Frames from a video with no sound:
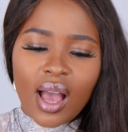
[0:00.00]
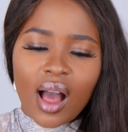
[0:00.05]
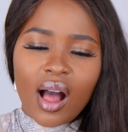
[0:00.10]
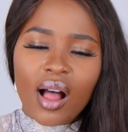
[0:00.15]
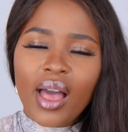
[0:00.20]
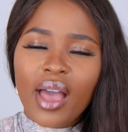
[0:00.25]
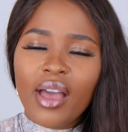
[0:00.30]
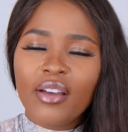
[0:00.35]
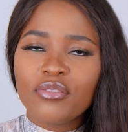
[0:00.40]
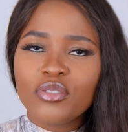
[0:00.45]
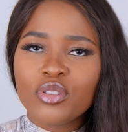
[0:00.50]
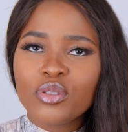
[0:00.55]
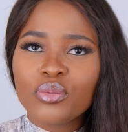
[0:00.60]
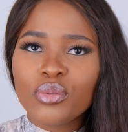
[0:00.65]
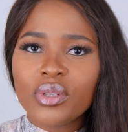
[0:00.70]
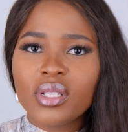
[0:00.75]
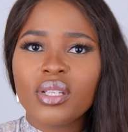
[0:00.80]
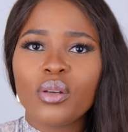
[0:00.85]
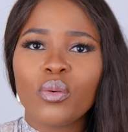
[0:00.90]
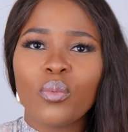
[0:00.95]
I'll have to
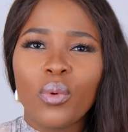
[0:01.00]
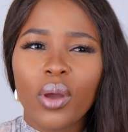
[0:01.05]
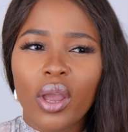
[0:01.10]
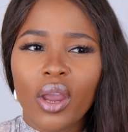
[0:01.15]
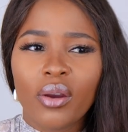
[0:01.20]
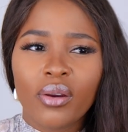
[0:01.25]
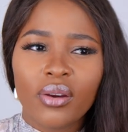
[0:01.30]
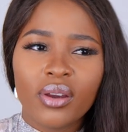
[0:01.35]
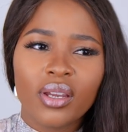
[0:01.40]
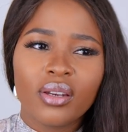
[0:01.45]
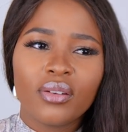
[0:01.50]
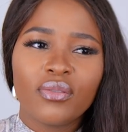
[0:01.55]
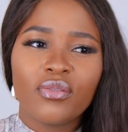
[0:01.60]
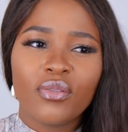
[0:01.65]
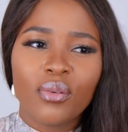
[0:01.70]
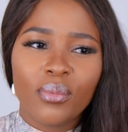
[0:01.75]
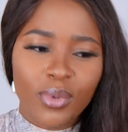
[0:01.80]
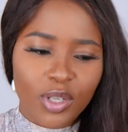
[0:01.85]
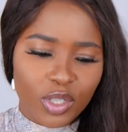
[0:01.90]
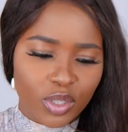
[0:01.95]
really wear it
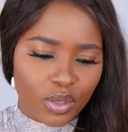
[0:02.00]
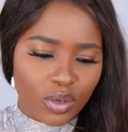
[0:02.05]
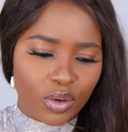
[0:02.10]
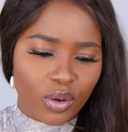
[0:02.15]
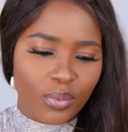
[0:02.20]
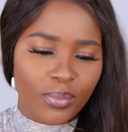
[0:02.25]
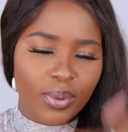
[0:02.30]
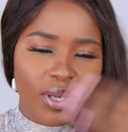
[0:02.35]
for me to know,